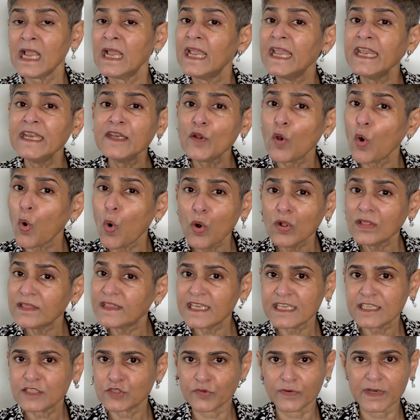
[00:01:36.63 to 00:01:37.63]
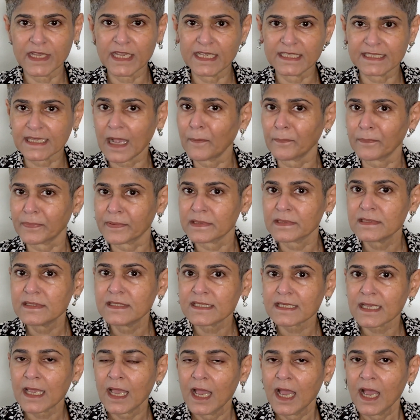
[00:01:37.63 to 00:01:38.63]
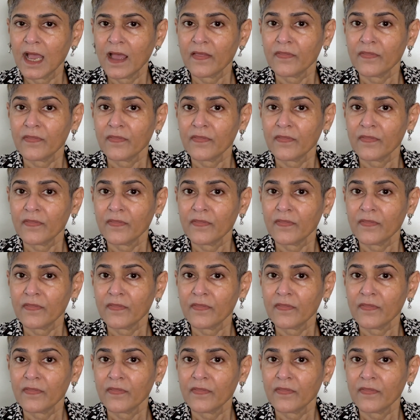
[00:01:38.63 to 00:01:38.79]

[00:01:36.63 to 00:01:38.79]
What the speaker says: In all these three examples,